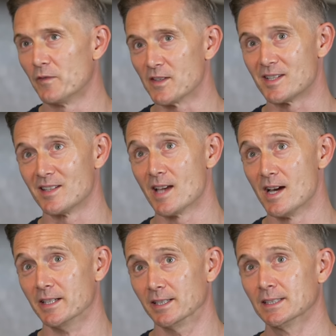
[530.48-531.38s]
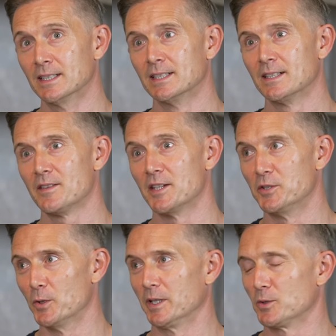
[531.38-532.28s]
if it's designer, they're
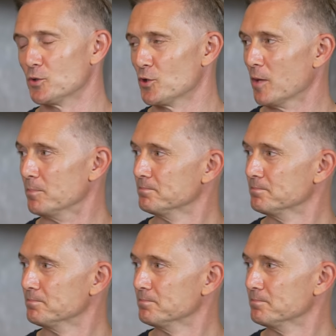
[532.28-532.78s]
doing a good job